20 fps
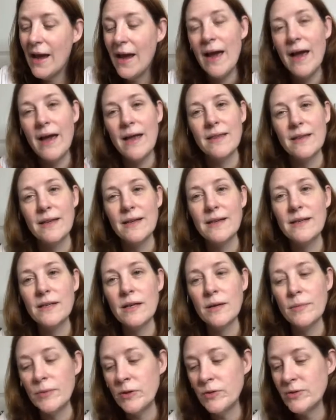and the
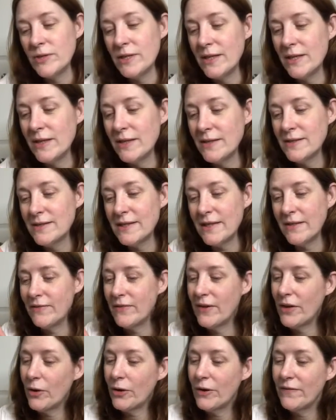NW10 is a
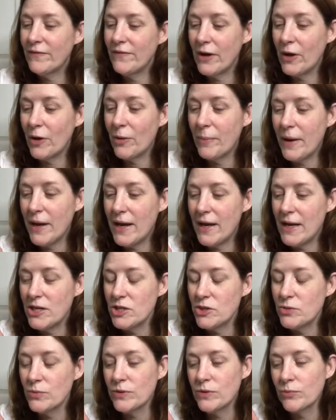very fair
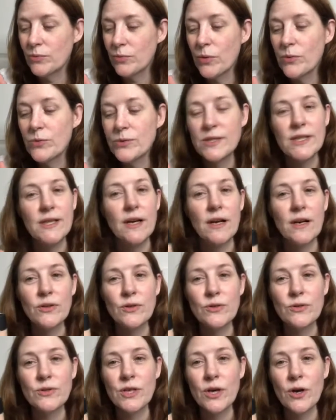beige with rosy
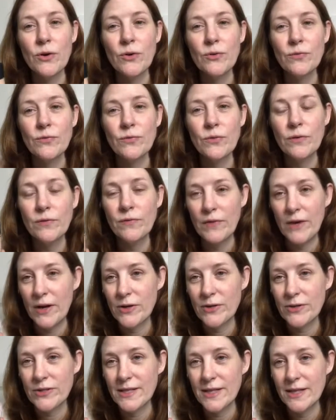undertone for
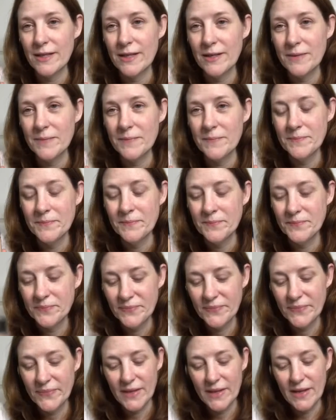fair skin.
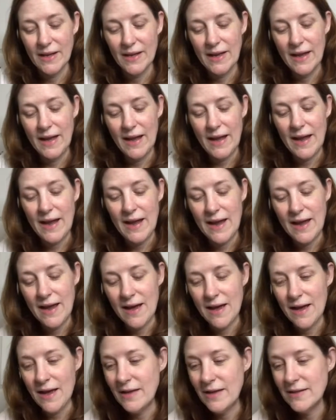
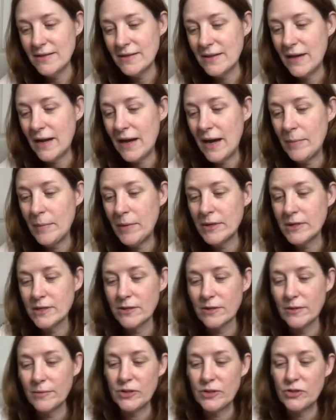And I'm
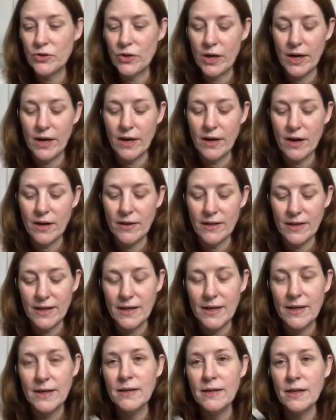also going to be trying on the
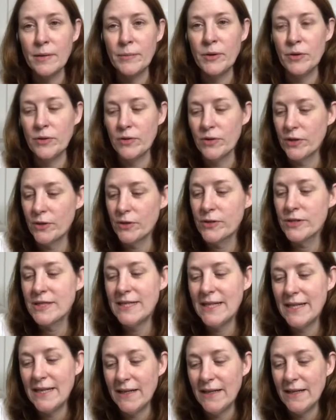
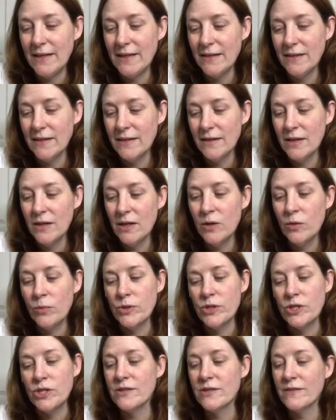NW13,
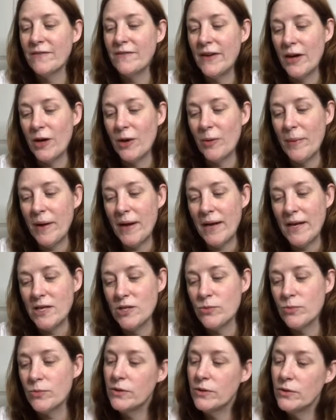which is a fair
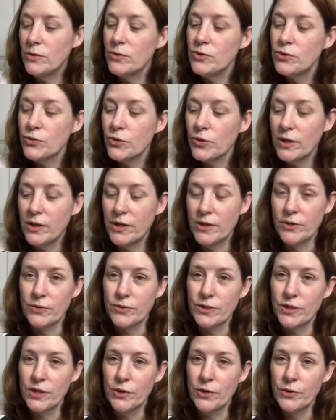beige with neutral
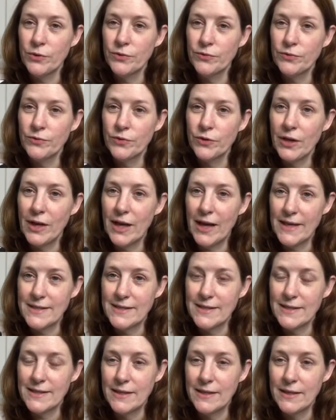undertone for
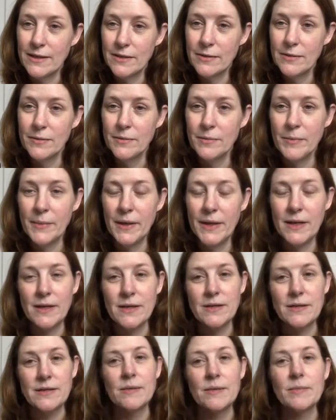light skin,
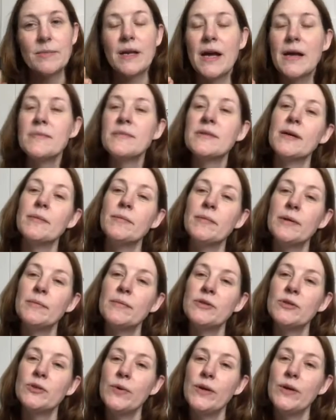because sometimes I'm
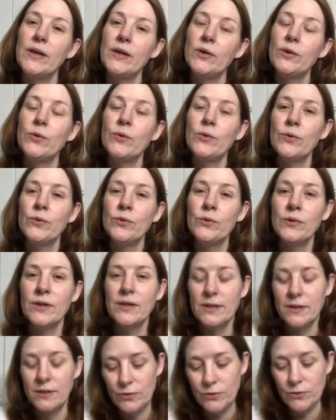in between cool
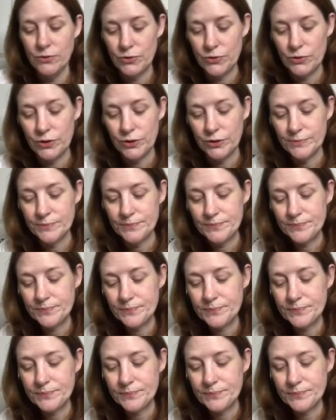and neutral.